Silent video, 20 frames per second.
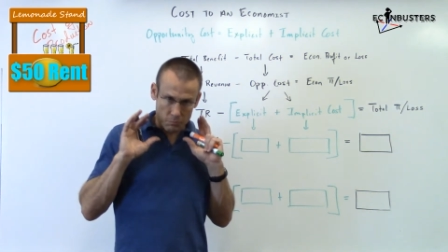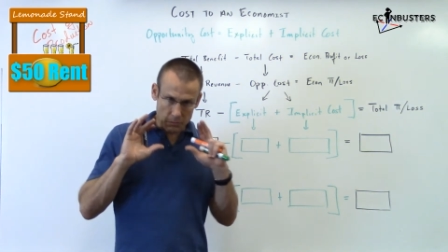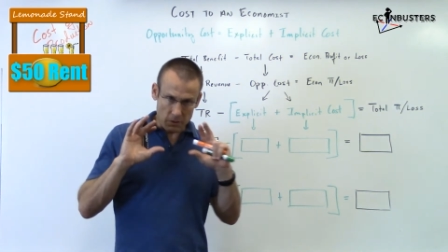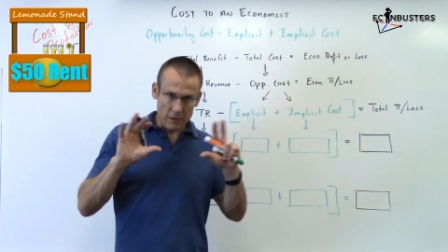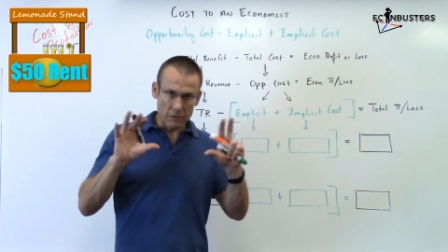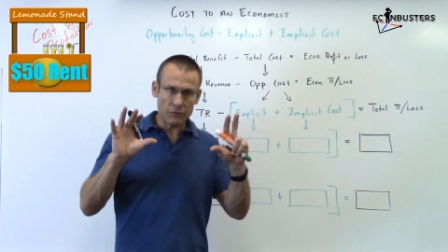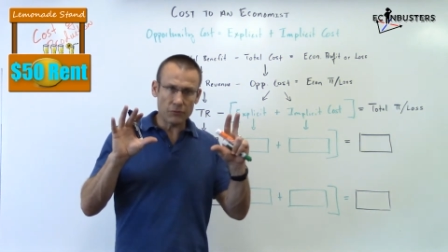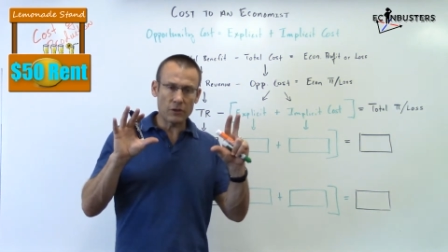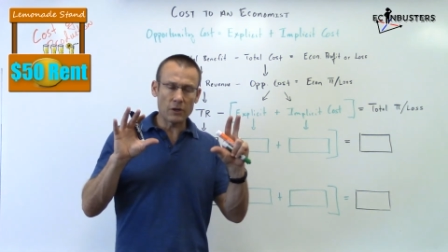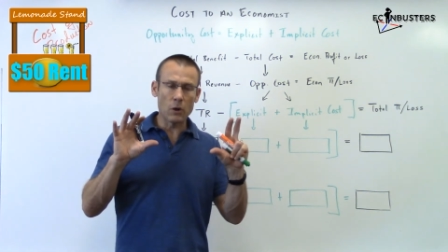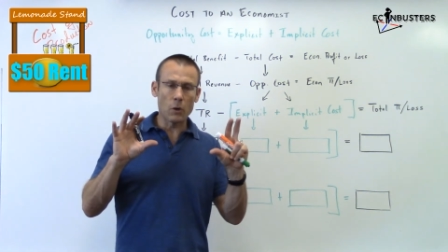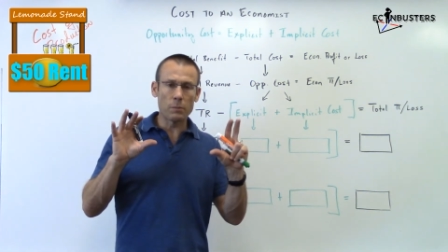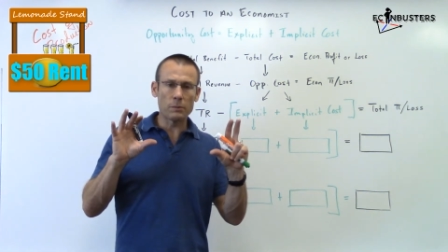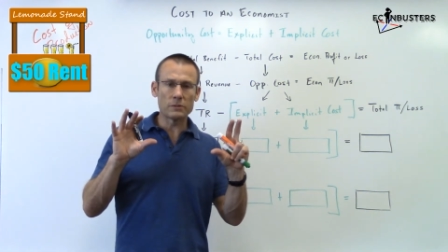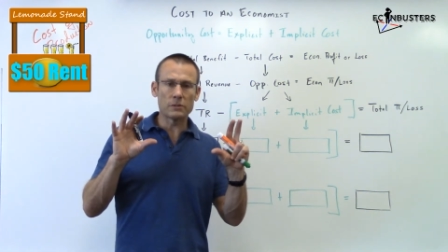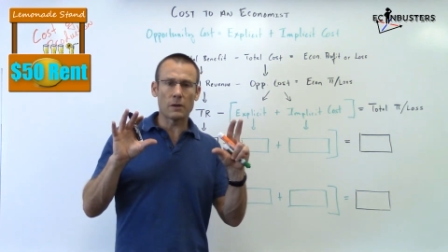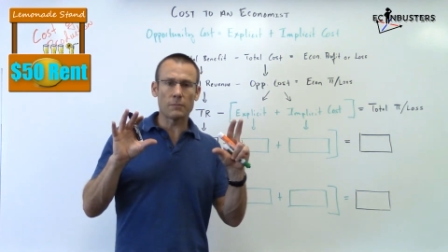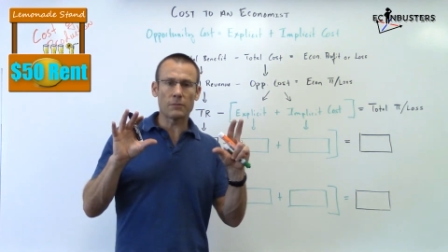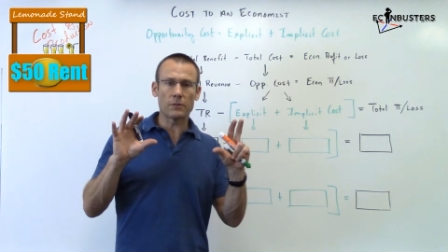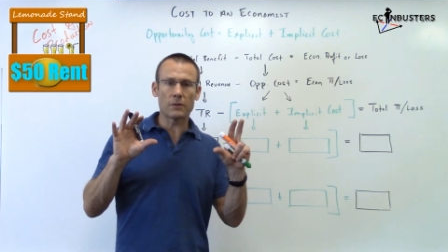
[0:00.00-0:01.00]
if she
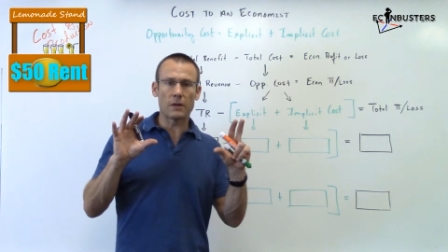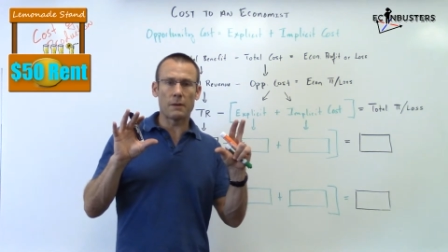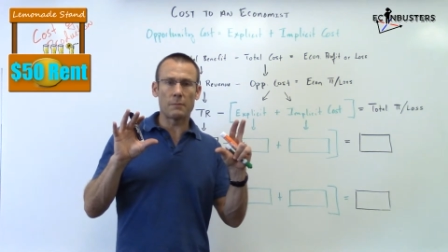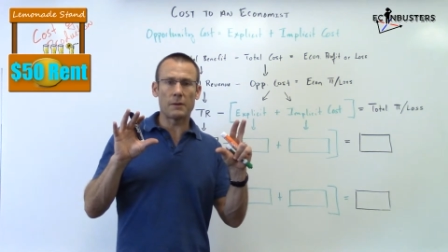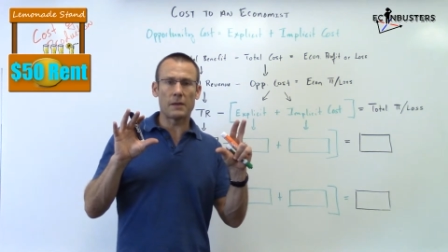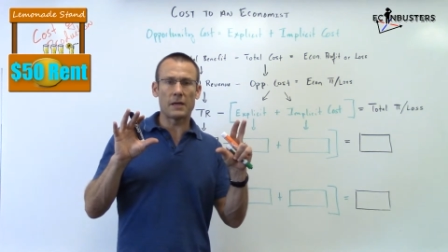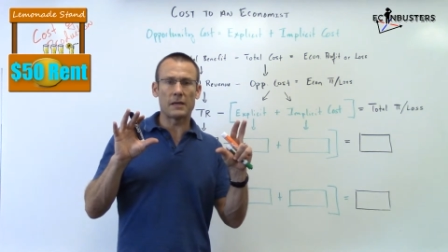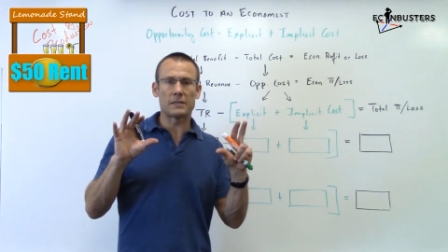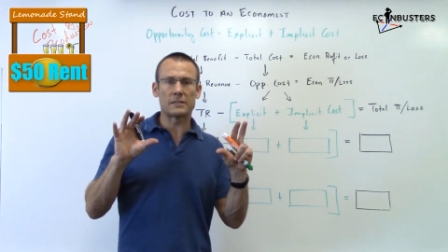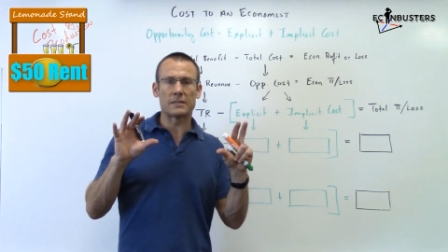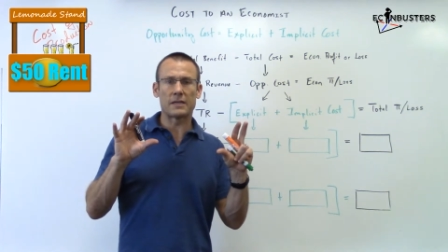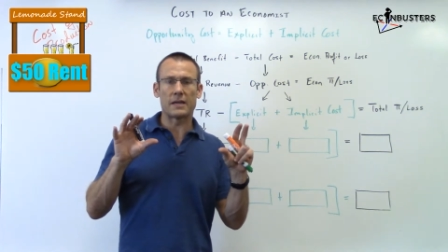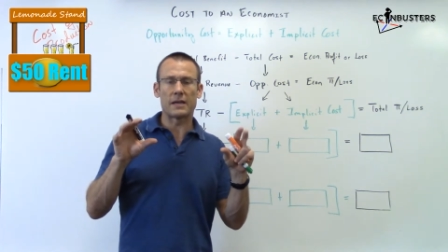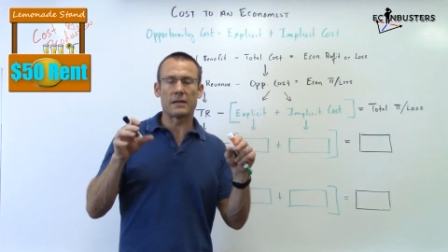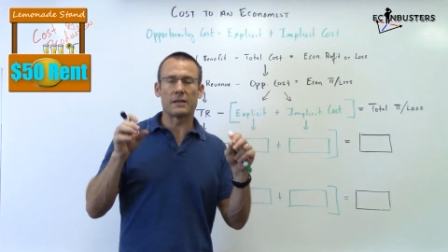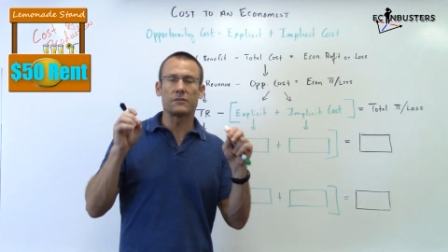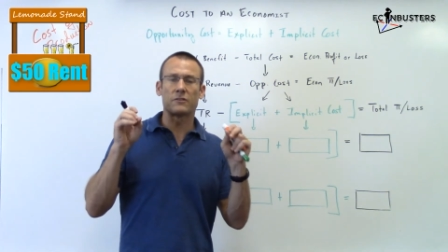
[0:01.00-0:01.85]
opens up the lemonade stand,